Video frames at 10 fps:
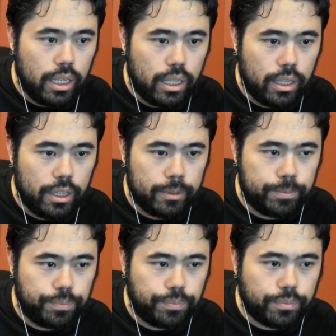
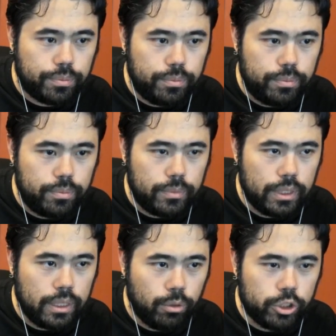Um,
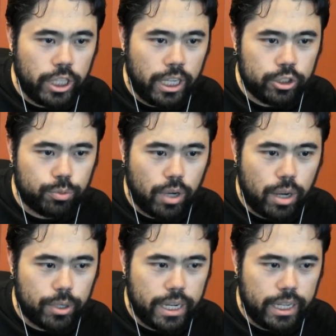We'll challenge
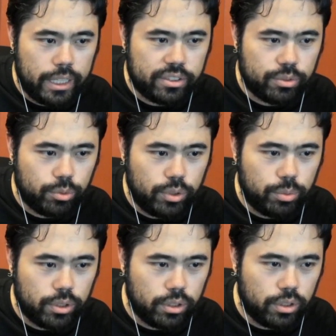Robert Hess. We
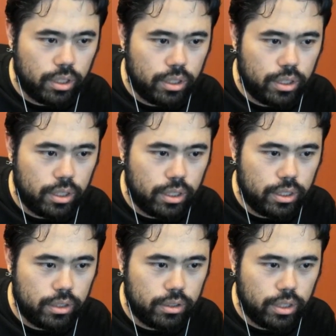will
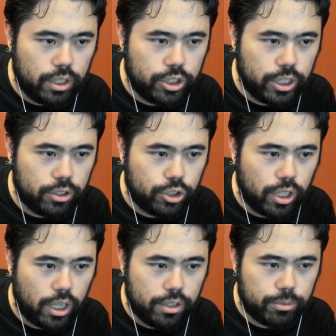uh, not challenge
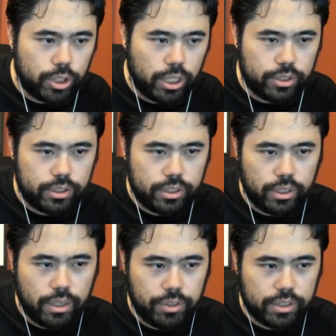Gotham Chess. I see
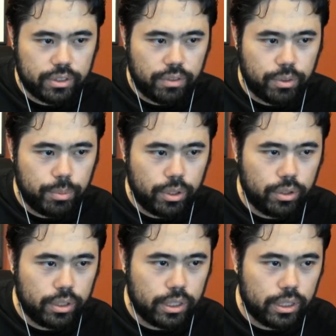Levy has left the
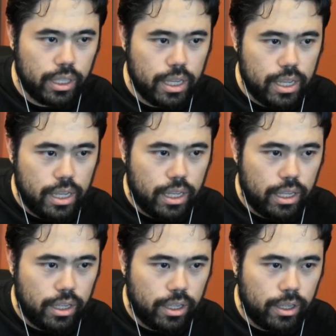building.
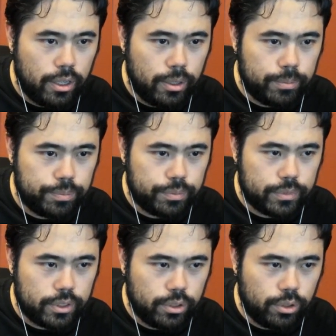Um,
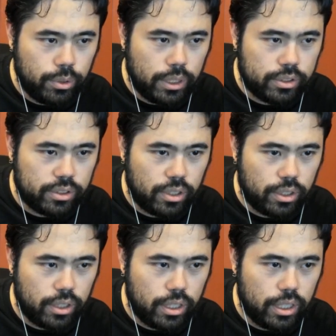who else is
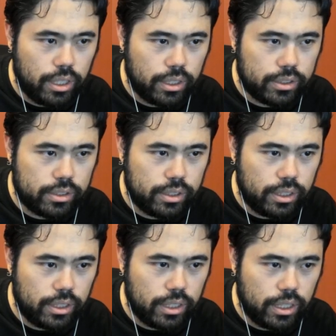online? Let's
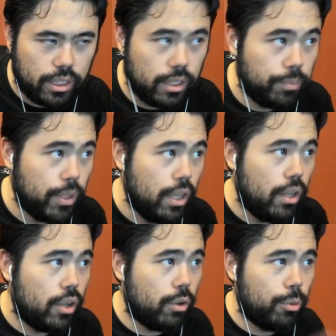see. Um,
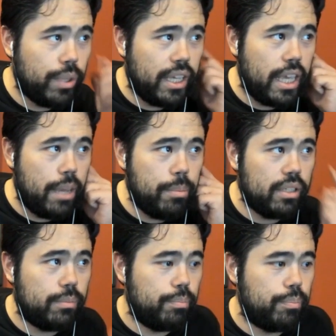okay, we'll play
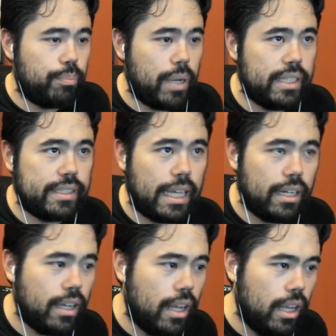Kaba
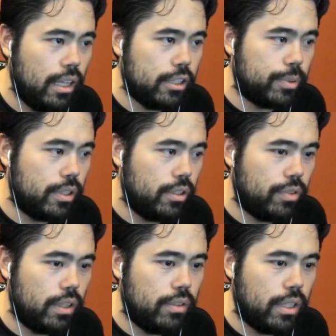Bazadada. Let's play
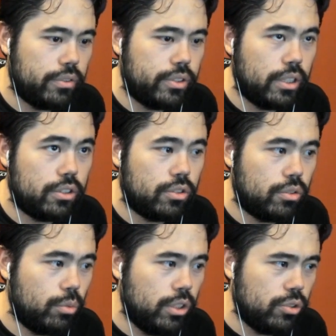d5, knight f6.
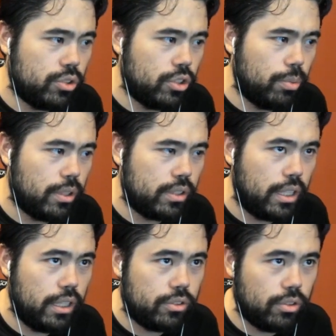Winds are still plus
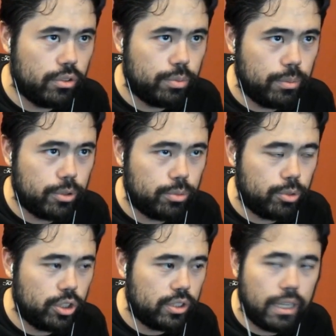8, so let's play bishop
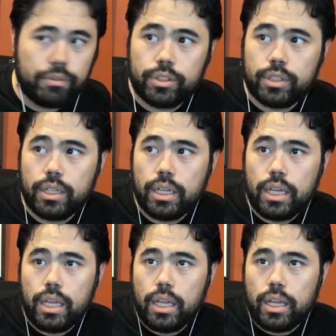g7.
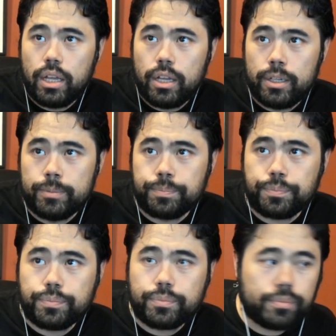Um,
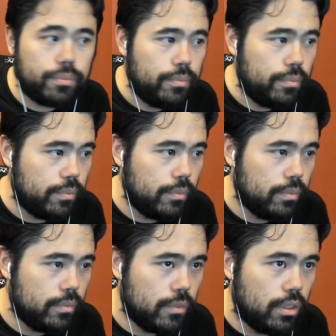
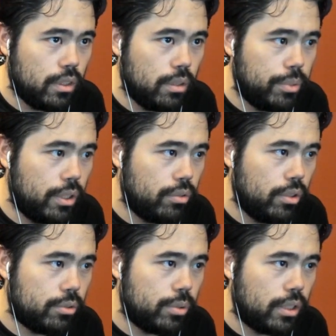uh,
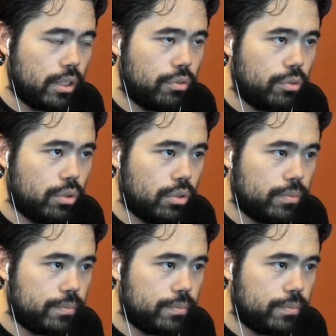b3, let's play knight e4.